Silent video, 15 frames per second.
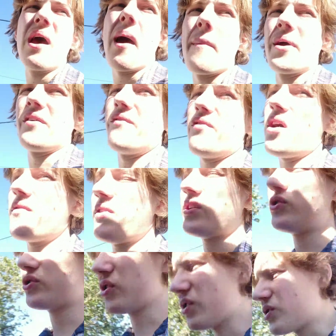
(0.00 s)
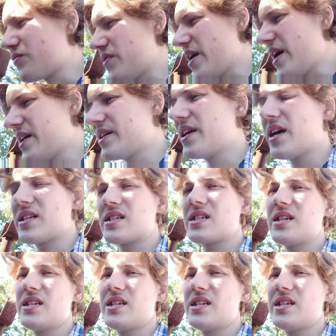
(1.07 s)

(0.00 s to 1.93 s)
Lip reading: about $500 for head gasket.